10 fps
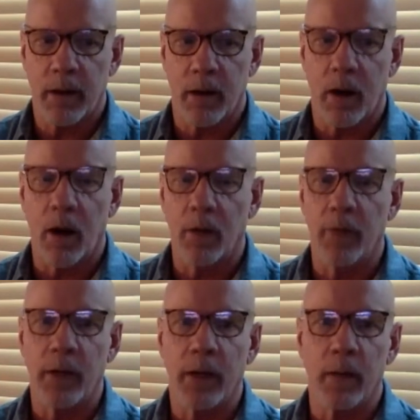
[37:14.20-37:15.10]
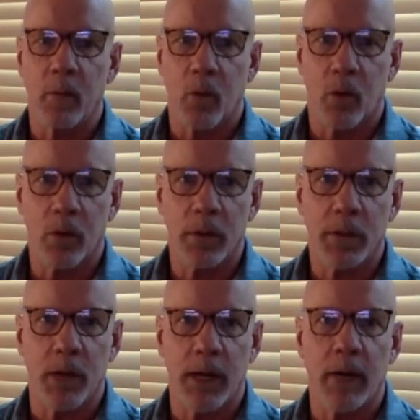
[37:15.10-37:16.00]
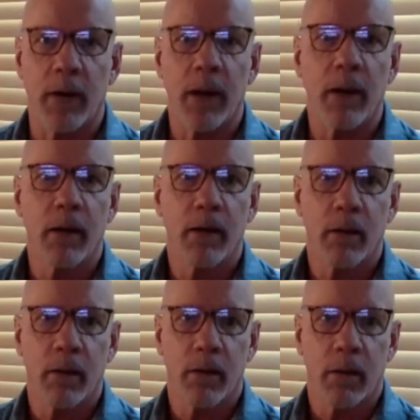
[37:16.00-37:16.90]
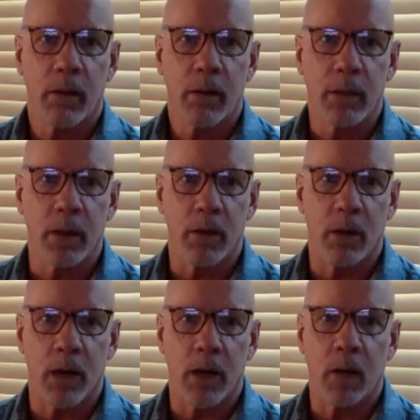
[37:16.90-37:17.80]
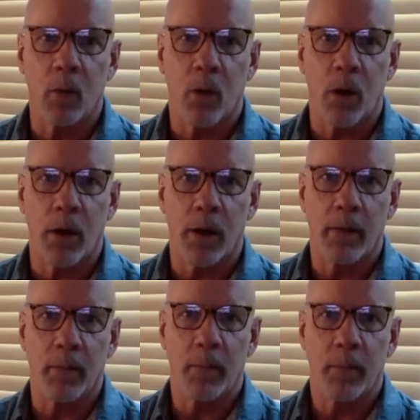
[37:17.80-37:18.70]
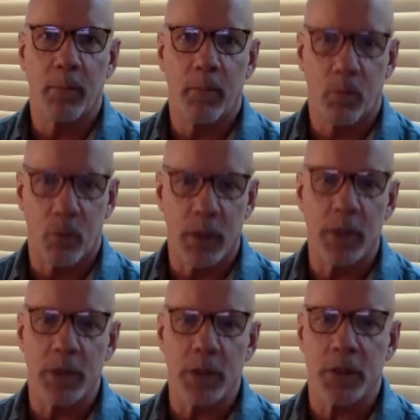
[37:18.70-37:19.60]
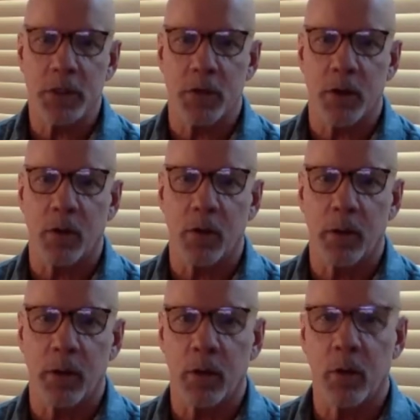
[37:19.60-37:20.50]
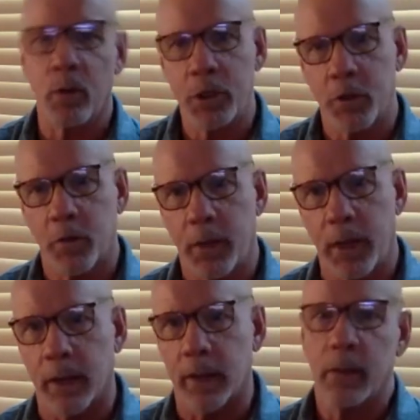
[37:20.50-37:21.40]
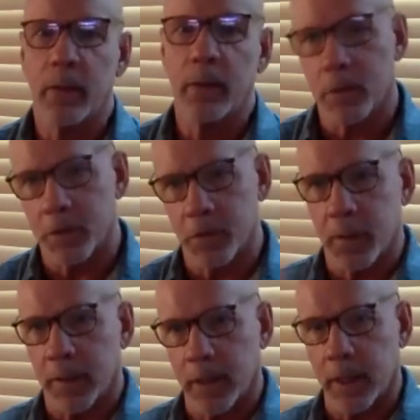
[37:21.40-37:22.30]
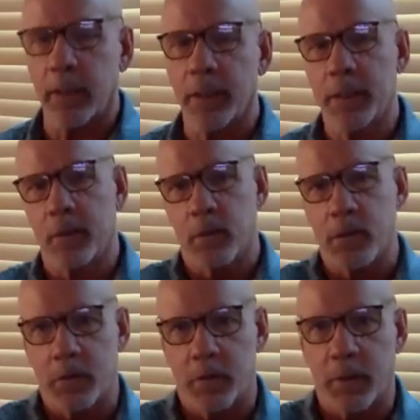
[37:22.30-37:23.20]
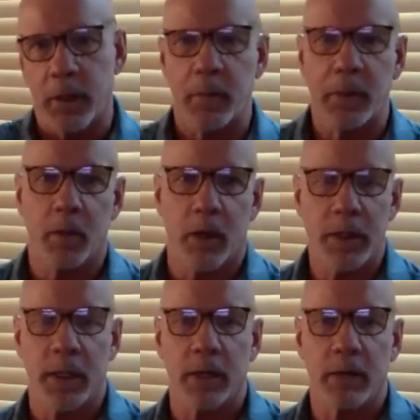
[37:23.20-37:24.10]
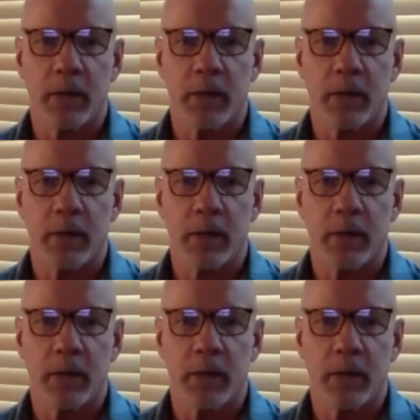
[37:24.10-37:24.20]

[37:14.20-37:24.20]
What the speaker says: all of it, in a morally gray area. You know, I wanted readers to struggle with it. Who would you have been? Would you have been Nicholas, or would you have been Emil Martel?